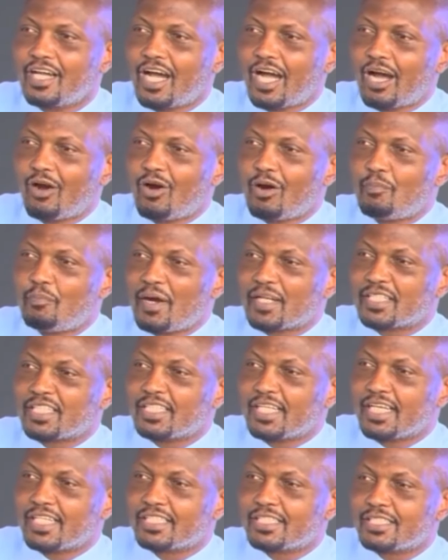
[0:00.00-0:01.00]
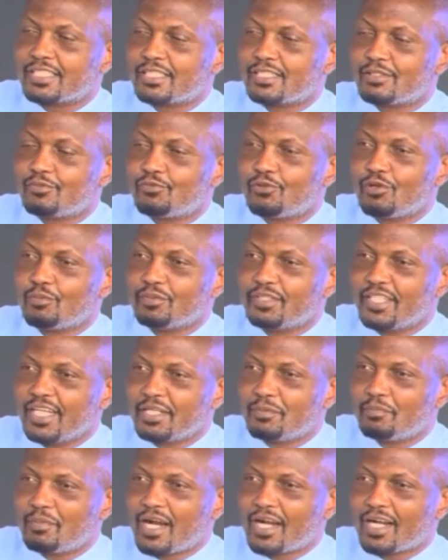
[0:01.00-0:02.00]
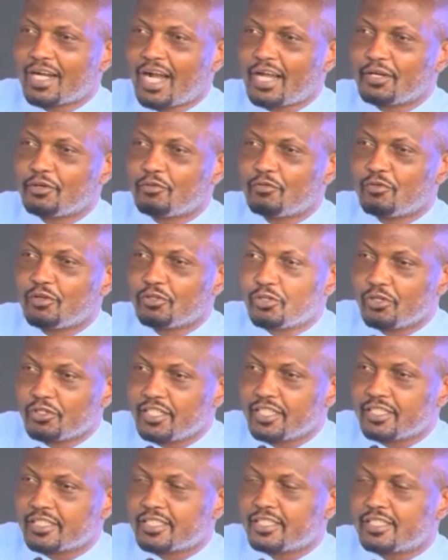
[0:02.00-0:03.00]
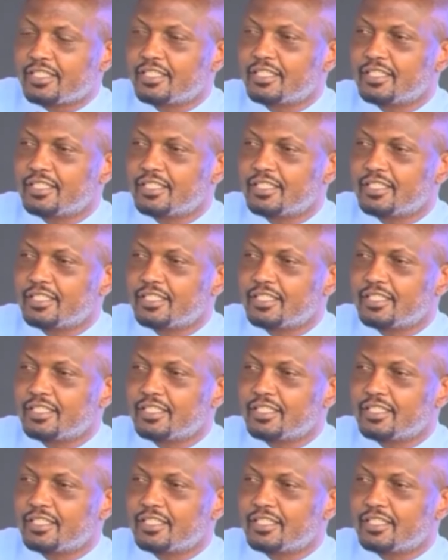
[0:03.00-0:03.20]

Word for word: Our partners from Denmark and Novo Nordisk.